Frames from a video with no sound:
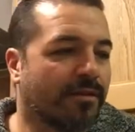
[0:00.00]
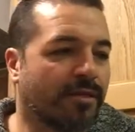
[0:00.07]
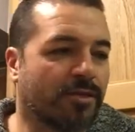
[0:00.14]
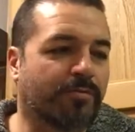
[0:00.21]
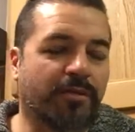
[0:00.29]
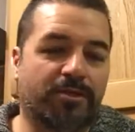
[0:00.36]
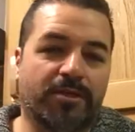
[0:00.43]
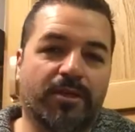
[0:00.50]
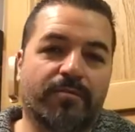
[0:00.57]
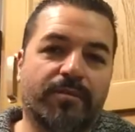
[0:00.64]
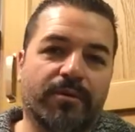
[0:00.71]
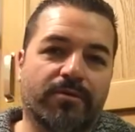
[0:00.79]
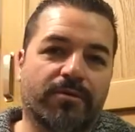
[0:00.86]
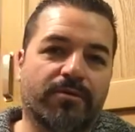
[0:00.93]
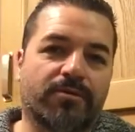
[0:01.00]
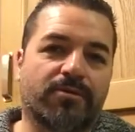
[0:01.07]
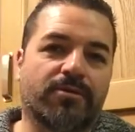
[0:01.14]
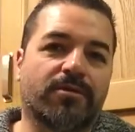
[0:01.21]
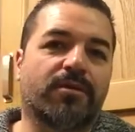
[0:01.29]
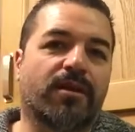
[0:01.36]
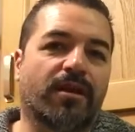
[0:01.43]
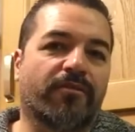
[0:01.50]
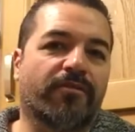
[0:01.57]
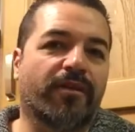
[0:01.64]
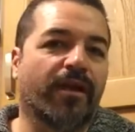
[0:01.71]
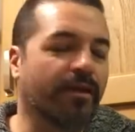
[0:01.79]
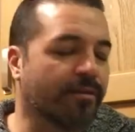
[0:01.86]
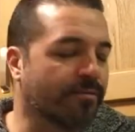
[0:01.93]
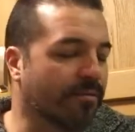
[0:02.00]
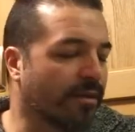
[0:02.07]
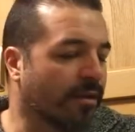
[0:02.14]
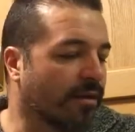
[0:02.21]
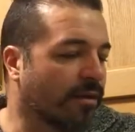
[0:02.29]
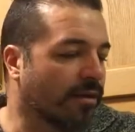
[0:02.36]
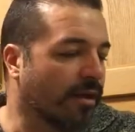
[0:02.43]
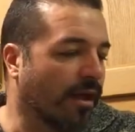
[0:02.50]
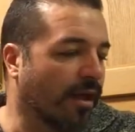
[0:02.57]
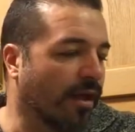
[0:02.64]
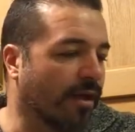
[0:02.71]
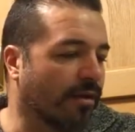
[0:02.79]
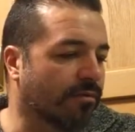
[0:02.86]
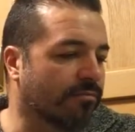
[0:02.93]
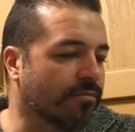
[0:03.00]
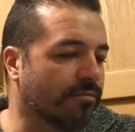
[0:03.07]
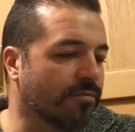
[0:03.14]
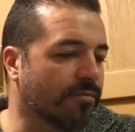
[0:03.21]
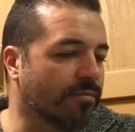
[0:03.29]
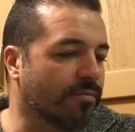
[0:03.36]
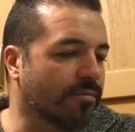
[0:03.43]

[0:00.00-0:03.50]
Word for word: especially at a builder's cafe. Um,